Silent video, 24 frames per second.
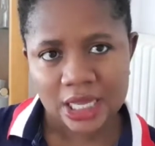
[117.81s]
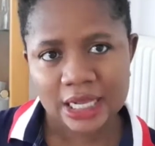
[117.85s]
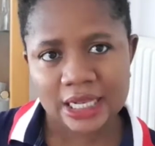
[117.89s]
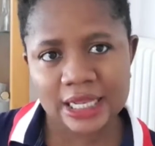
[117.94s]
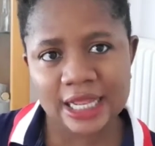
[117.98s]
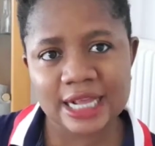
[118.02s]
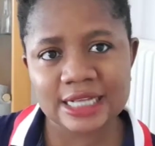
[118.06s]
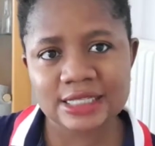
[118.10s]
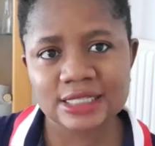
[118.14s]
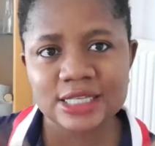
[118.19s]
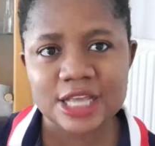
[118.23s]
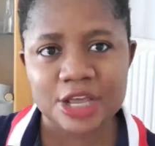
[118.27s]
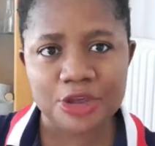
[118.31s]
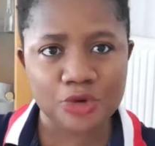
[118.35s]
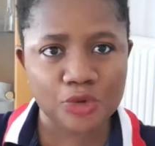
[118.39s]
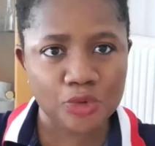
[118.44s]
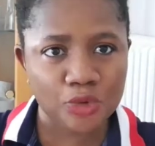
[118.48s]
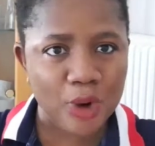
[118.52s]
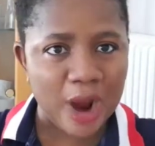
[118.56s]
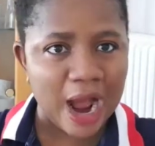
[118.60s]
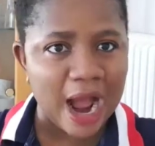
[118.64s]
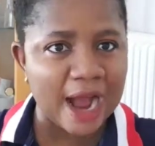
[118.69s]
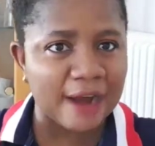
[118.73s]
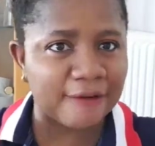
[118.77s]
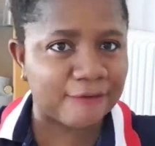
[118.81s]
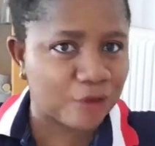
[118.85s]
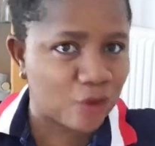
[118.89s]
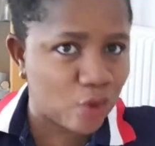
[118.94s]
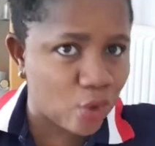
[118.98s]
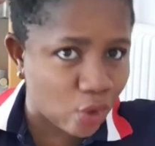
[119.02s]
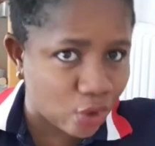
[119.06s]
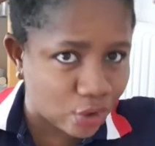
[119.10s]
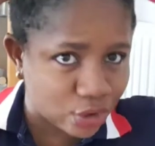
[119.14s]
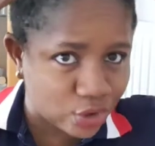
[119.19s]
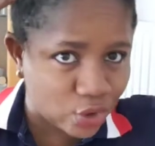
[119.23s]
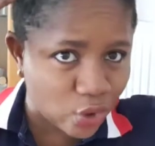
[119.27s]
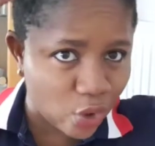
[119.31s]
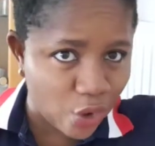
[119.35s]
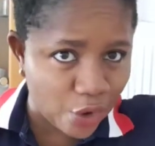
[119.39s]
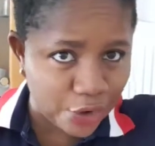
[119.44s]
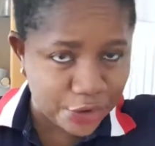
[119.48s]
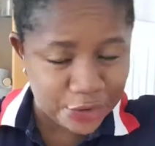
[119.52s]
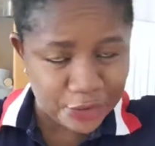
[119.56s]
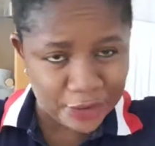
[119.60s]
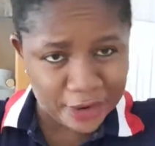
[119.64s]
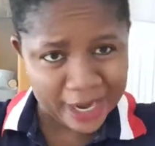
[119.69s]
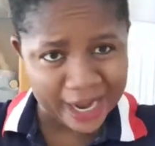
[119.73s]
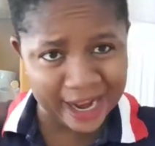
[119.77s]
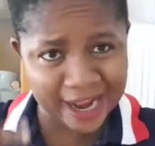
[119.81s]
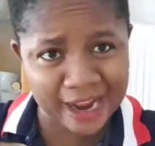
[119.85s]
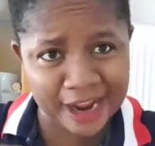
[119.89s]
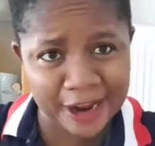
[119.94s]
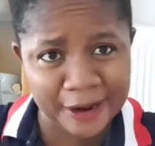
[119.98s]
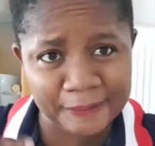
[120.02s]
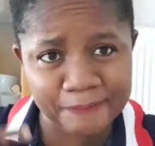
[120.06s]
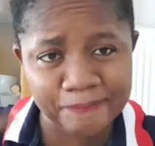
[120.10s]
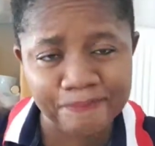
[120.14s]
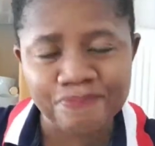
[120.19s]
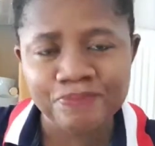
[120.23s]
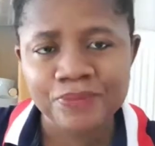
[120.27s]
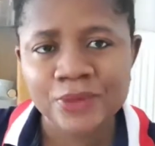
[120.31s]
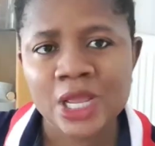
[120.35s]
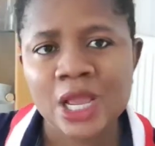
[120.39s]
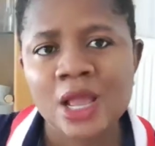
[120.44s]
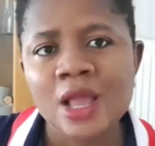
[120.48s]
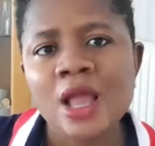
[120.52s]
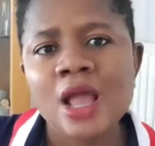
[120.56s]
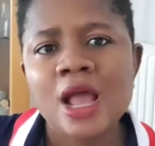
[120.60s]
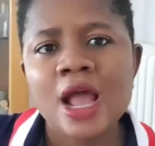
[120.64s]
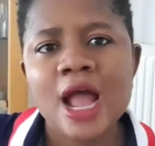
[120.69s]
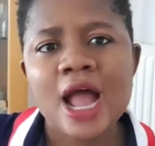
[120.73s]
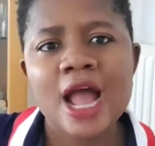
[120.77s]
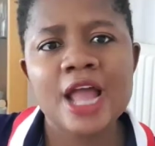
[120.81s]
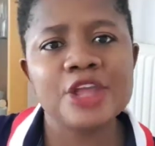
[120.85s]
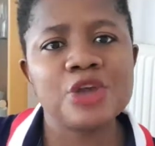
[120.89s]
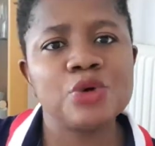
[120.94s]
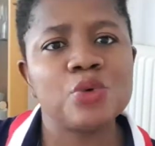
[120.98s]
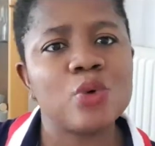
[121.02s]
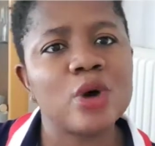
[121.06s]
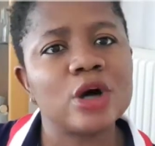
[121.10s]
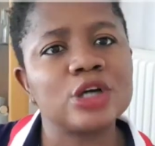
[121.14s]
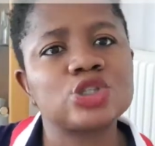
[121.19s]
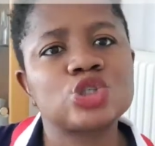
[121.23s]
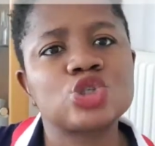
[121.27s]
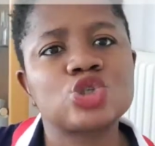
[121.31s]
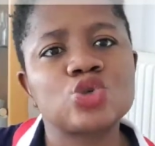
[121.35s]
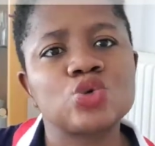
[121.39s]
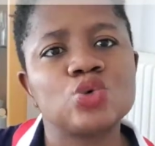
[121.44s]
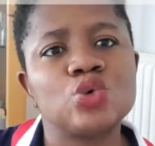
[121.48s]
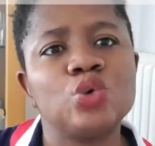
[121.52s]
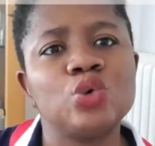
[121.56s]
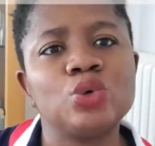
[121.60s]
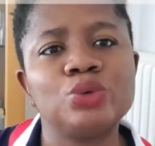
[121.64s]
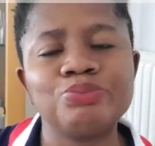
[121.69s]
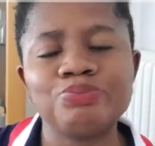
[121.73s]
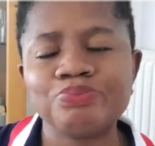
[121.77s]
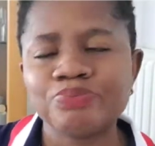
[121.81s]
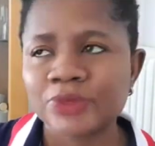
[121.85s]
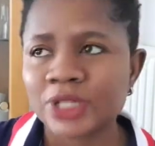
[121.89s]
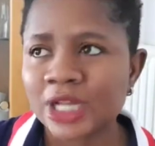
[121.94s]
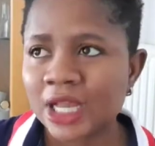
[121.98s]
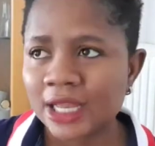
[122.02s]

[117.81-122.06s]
Let's say you have gold on your hair and you want to